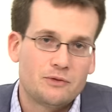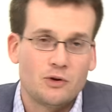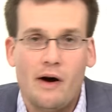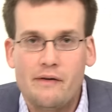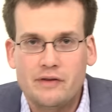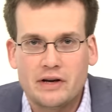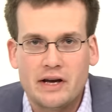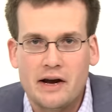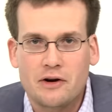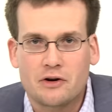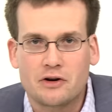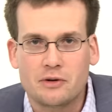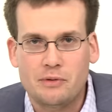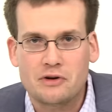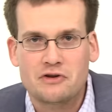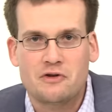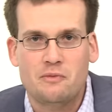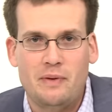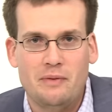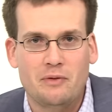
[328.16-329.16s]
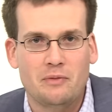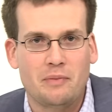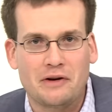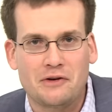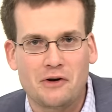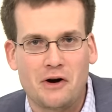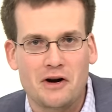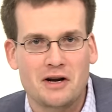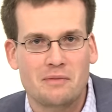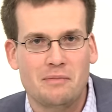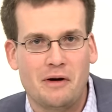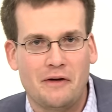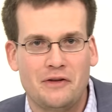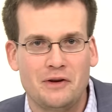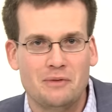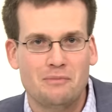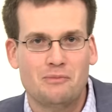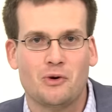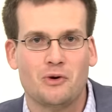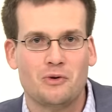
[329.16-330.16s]
So having angered a bunch of people by talking about
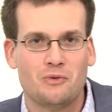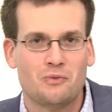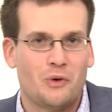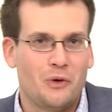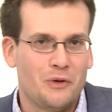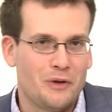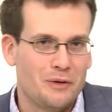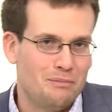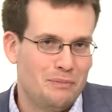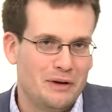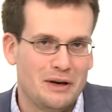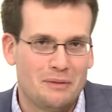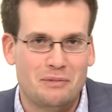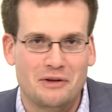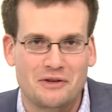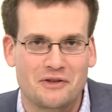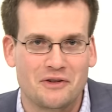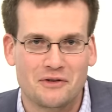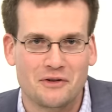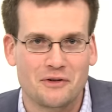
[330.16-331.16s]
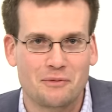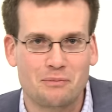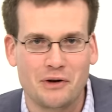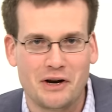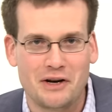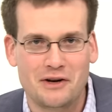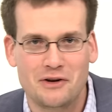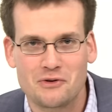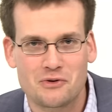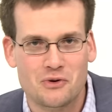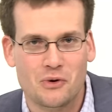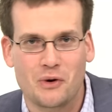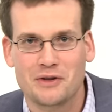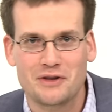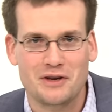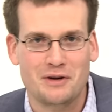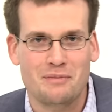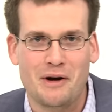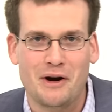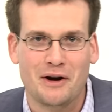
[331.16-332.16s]
the important role that big businesses played in growing
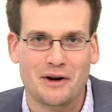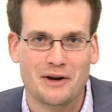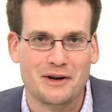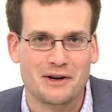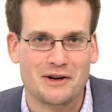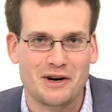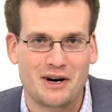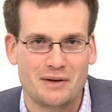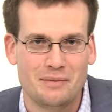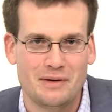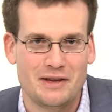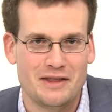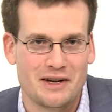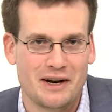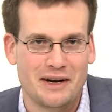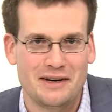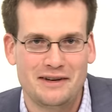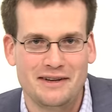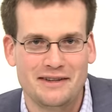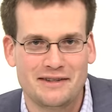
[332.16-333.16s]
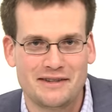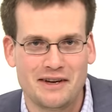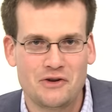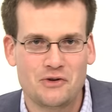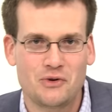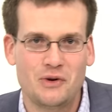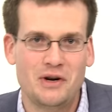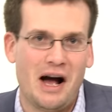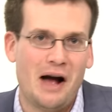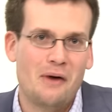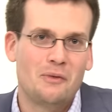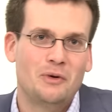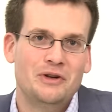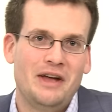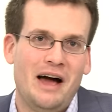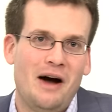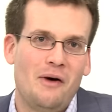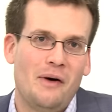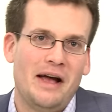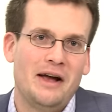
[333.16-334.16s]
the American economy in the 19th century, I will
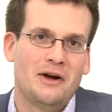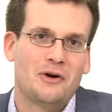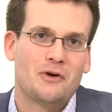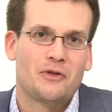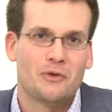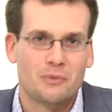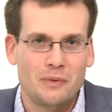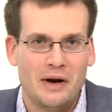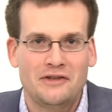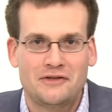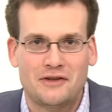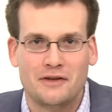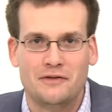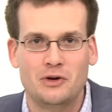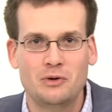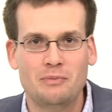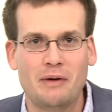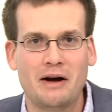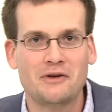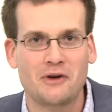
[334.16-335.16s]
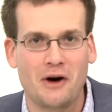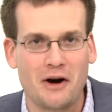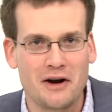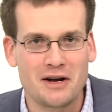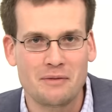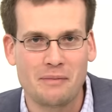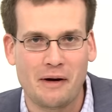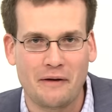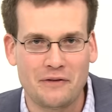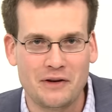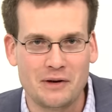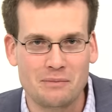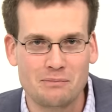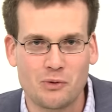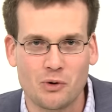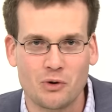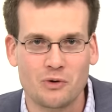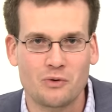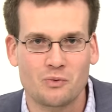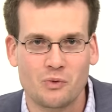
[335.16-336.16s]
now anger the rest of you by talking about the
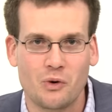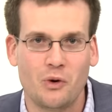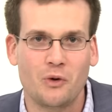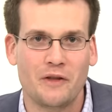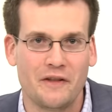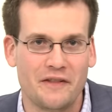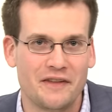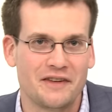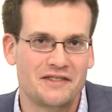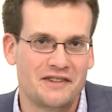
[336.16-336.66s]
important role that the